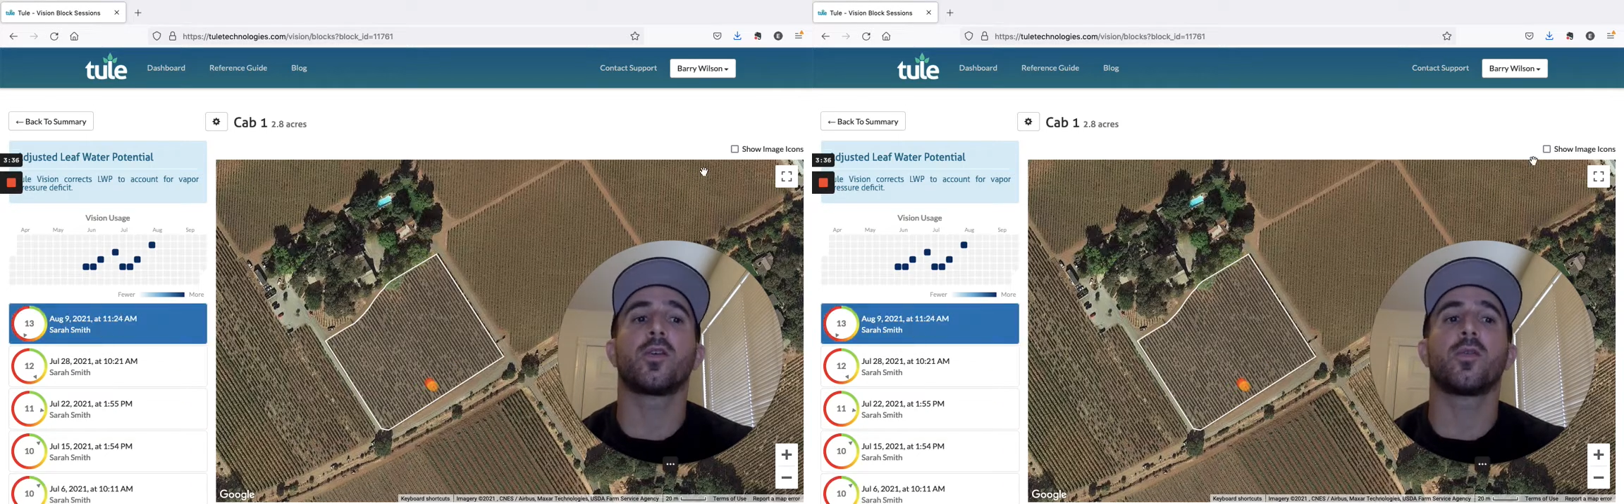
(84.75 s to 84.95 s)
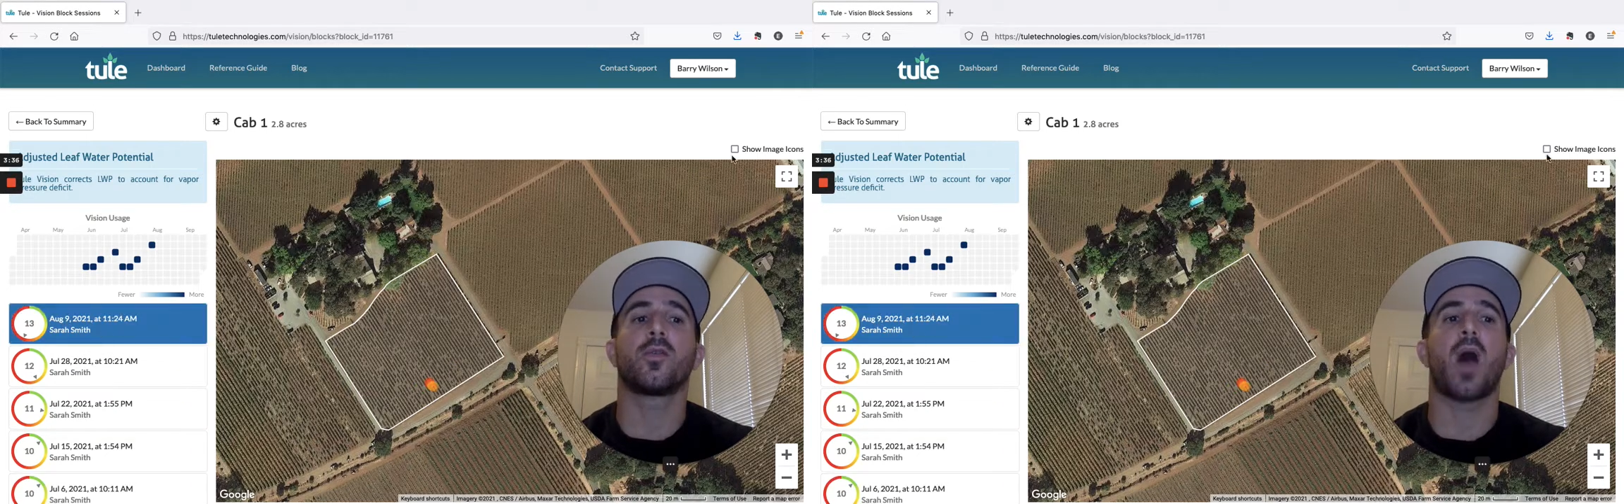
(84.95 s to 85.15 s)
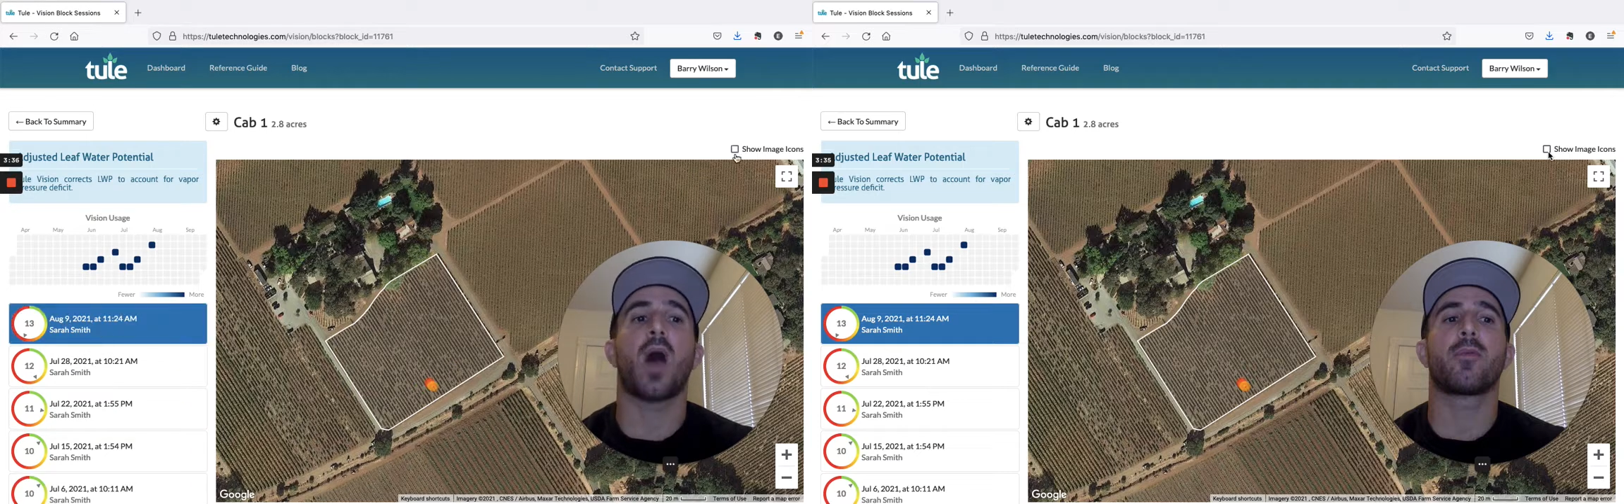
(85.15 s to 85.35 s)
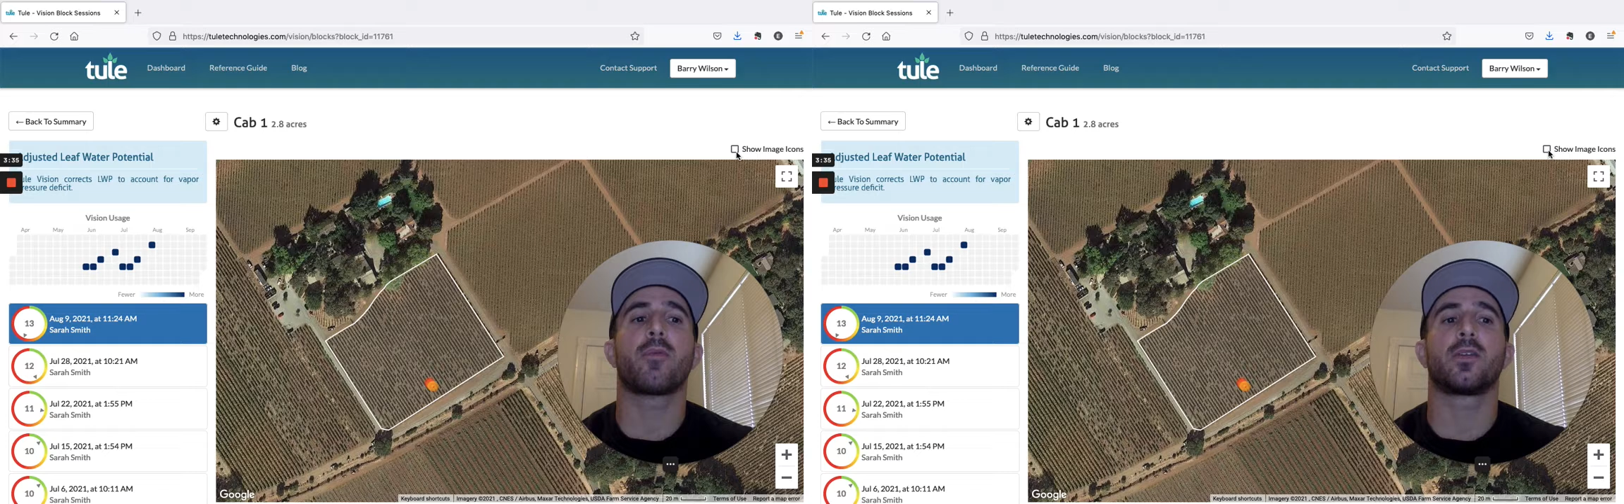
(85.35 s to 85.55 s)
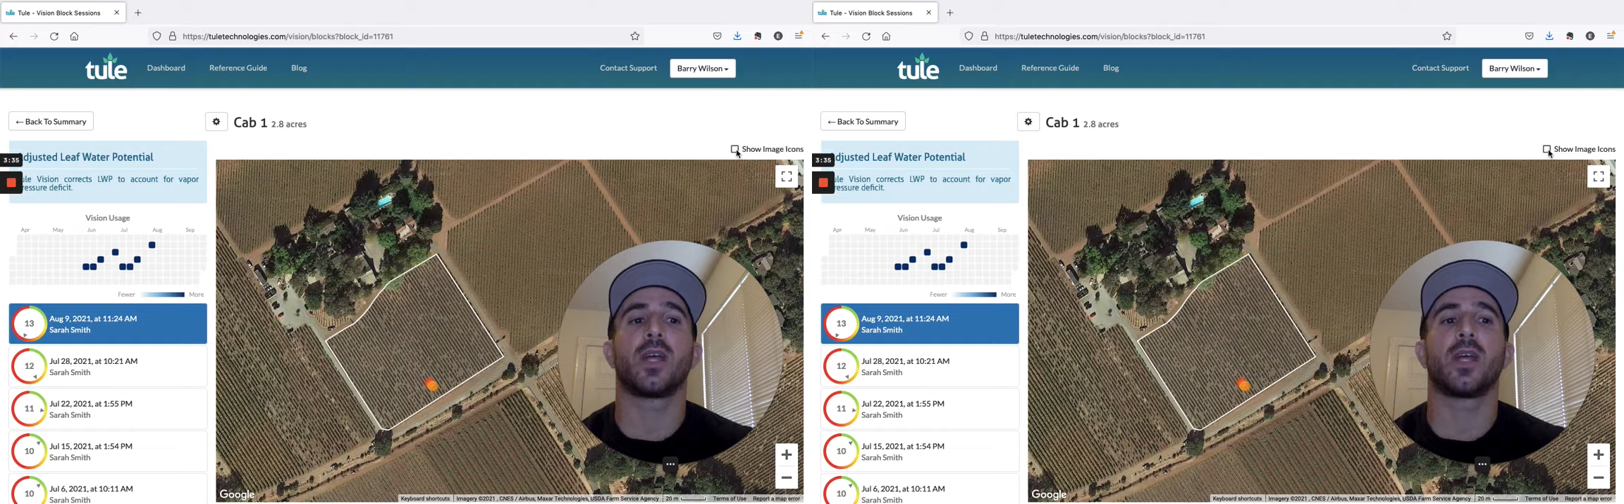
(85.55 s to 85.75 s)

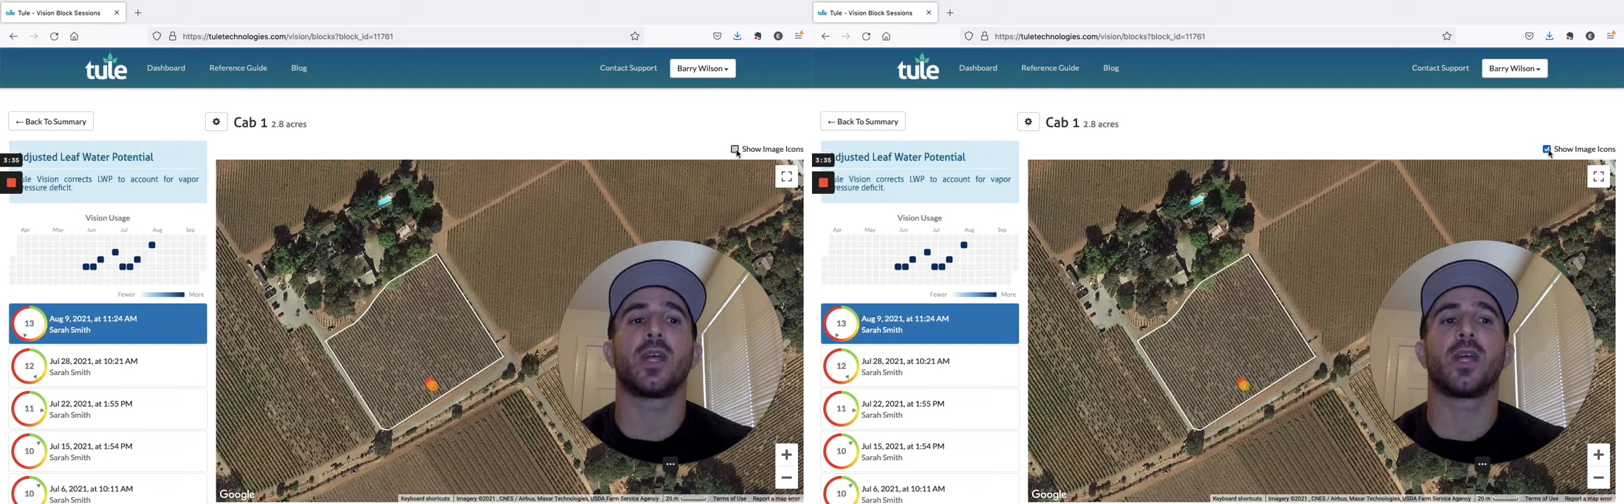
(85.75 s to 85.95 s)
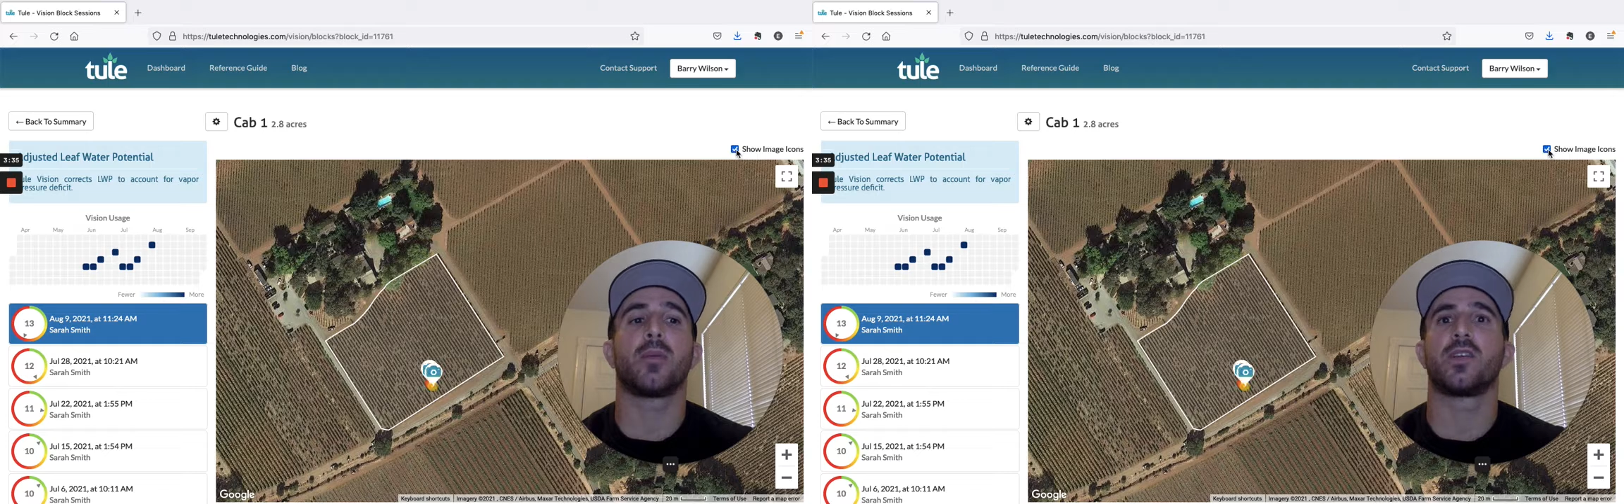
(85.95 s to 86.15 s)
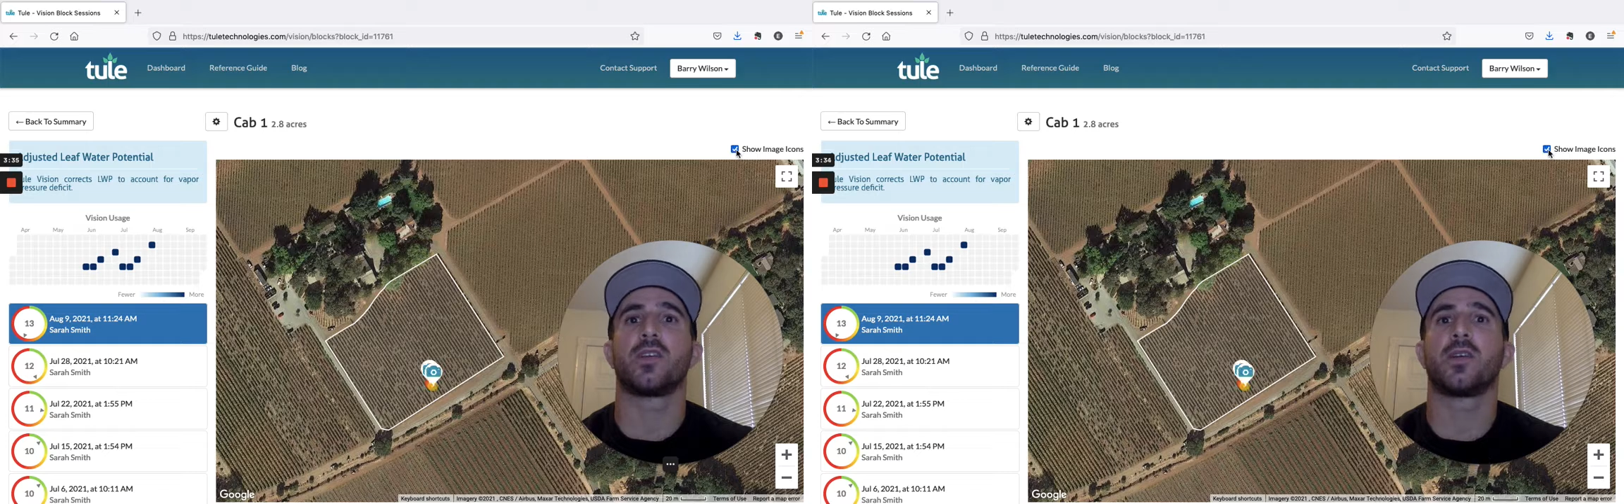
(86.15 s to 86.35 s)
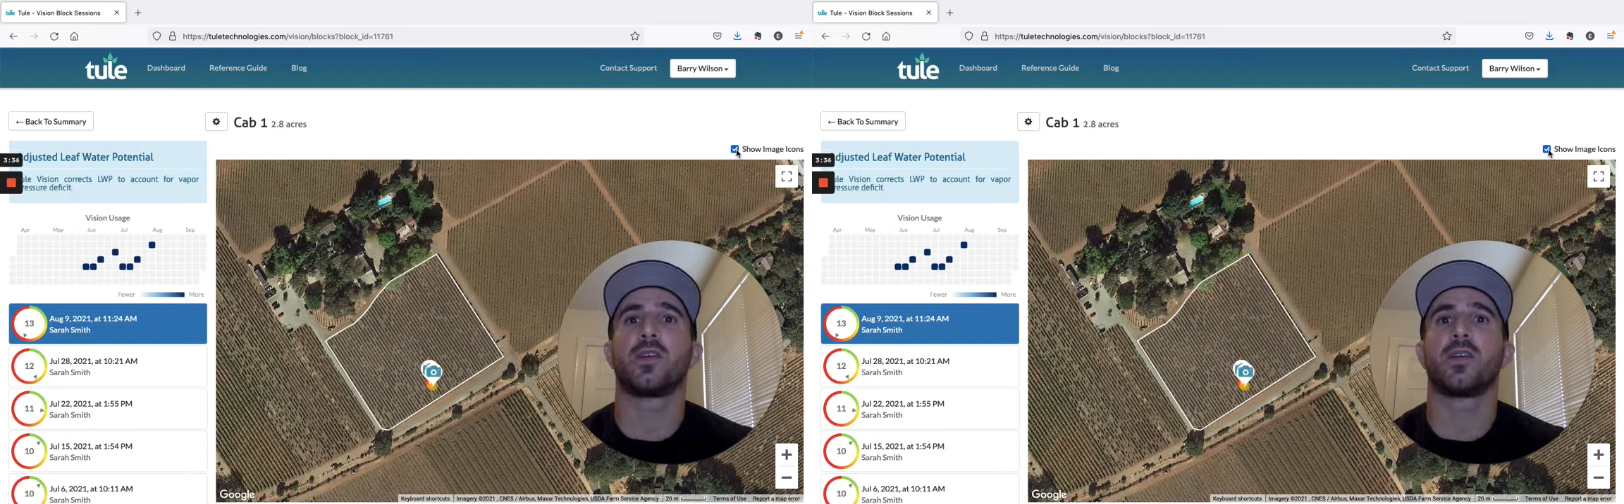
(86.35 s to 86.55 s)
high-resolution images